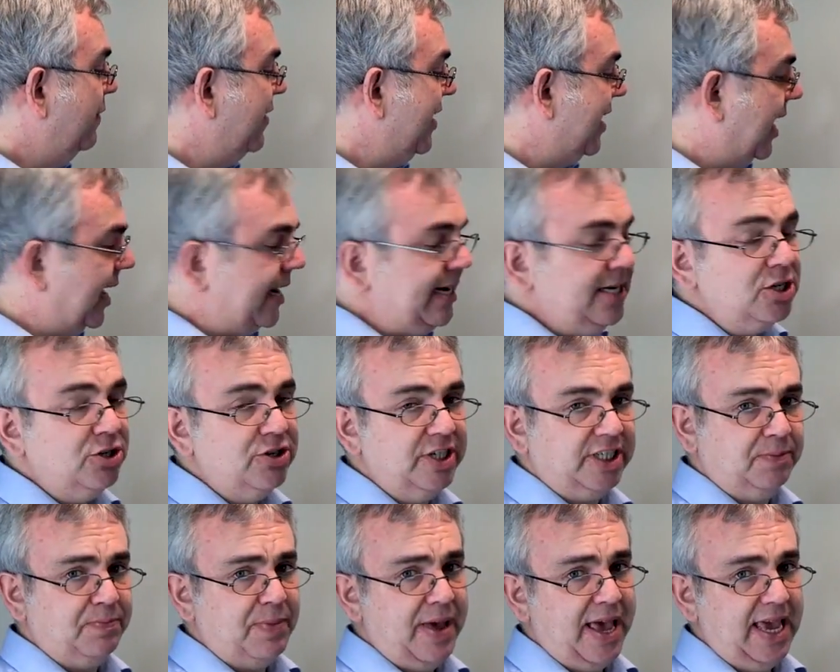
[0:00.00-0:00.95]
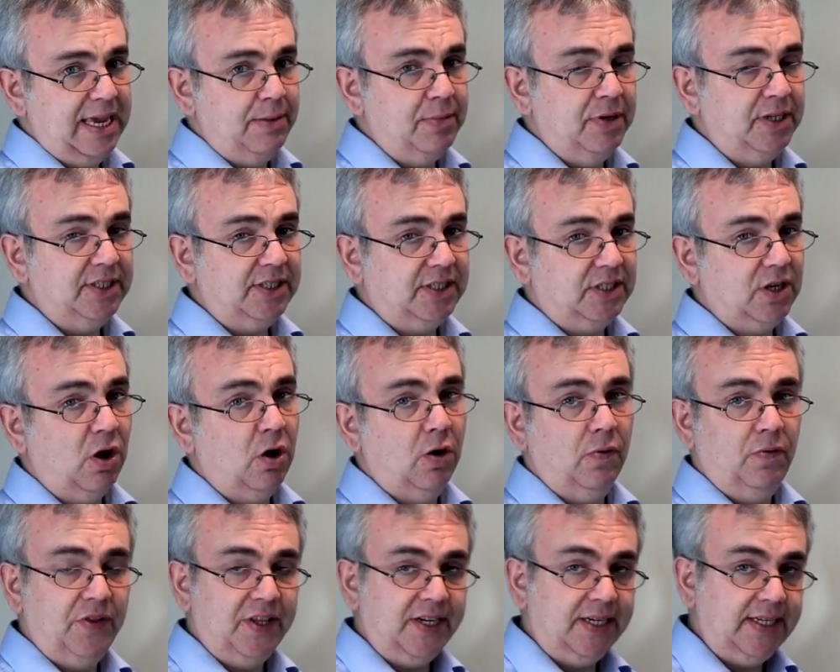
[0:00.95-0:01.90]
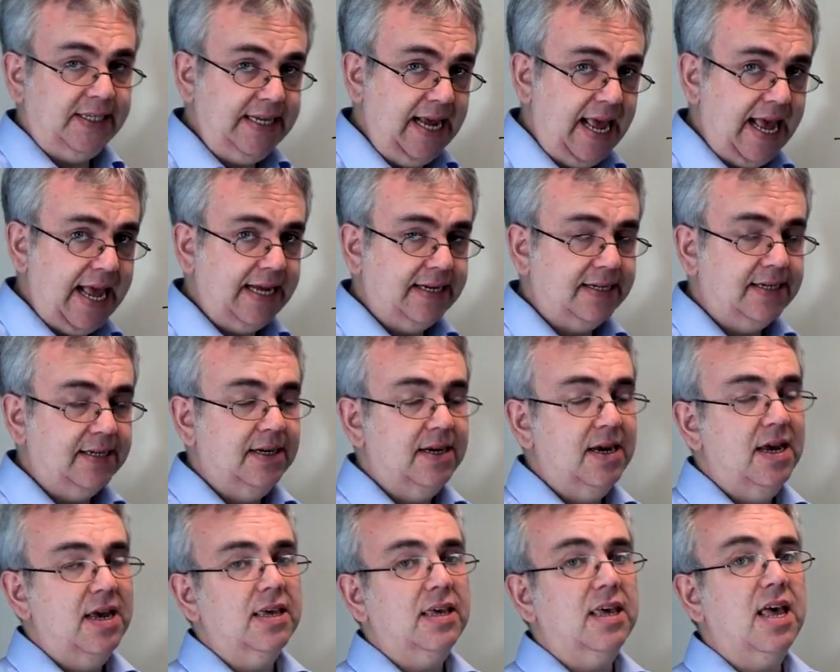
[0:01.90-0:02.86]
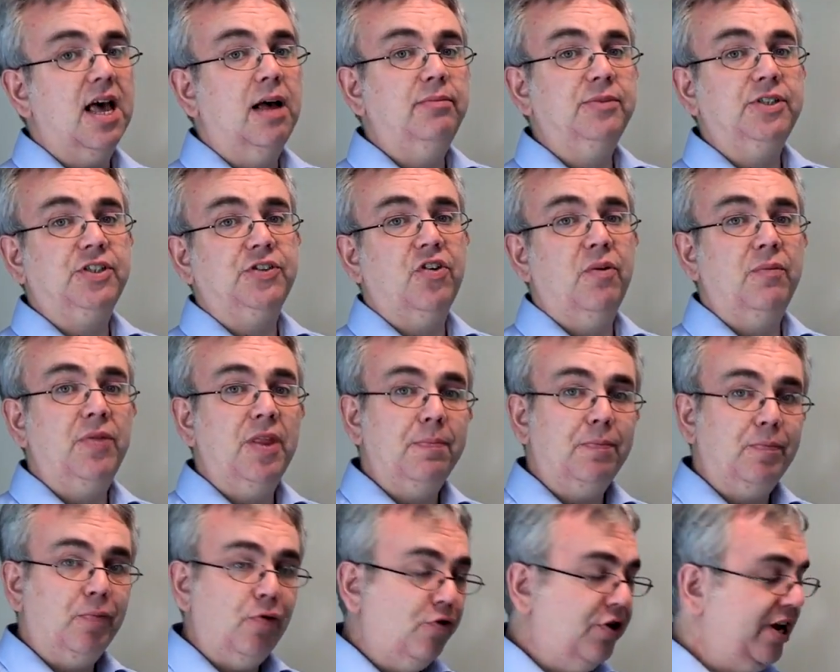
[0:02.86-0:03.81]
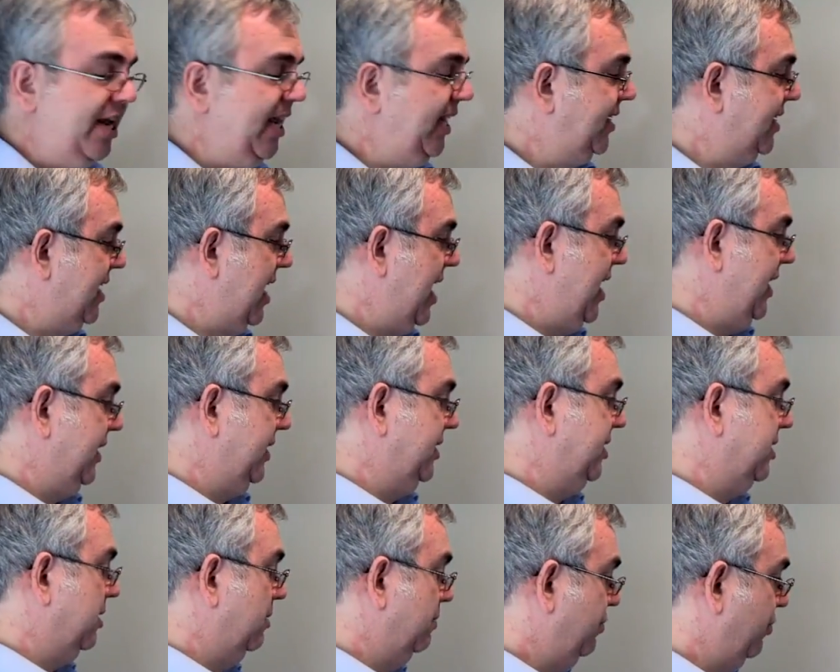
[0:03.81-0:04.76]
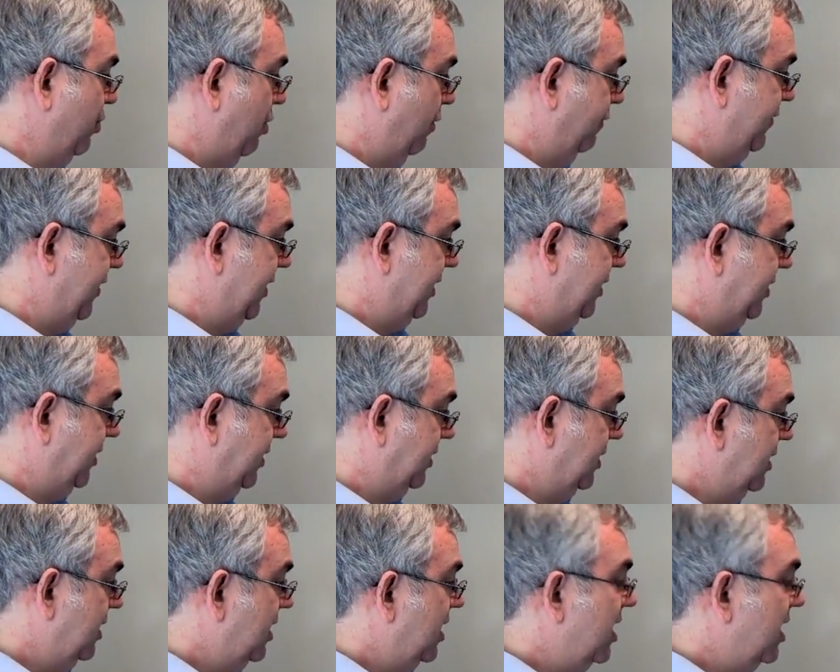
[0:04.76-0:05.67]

The interest payments on the debt comes from the pre-tax profits.